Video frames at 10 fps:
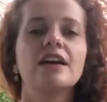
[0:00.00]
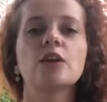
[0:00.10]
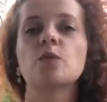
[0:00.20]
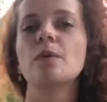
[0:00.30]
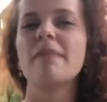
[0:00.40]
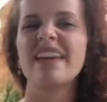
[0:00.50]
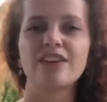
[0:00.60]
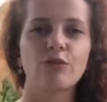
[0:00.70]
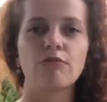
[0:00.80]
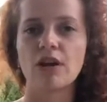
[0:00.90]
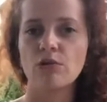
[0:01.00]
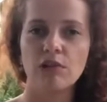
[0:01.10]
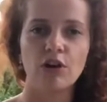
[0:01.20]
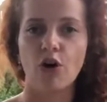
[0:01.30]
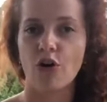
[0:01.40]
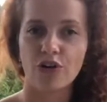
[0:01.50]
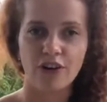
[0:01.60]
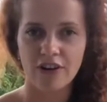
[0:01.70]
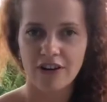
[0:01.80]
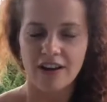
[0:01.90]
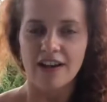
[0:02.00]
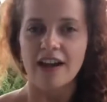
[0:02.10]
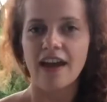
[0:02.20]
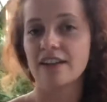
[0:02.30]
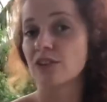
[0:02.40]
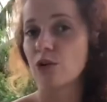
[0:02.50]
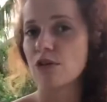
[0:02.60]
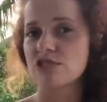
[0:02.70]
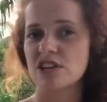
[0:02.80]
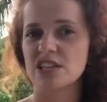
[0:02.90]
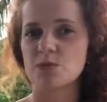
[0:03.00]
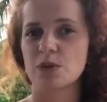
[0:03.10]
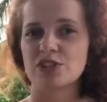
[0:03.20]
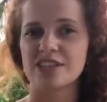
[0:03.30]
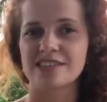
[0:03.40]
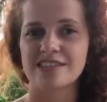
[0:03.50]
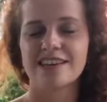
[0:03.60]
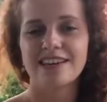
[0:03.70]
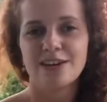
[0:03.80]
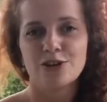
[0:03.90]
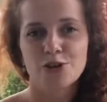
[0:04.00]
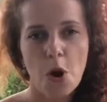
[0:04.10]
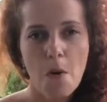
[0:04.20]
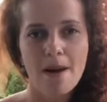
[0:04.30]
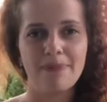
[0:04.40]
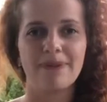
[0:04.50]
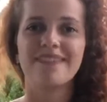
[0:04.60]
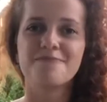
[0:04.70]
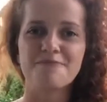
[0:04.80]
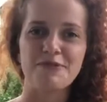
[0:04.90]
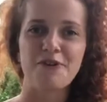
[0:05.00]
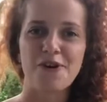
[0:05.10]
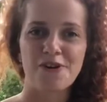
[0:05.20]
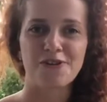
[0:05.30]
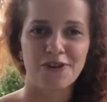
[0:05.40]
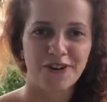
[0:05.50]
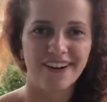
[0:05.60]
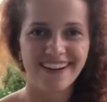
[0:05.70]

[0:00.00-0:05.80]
it will make your regular order and the groceries will just show up before your door.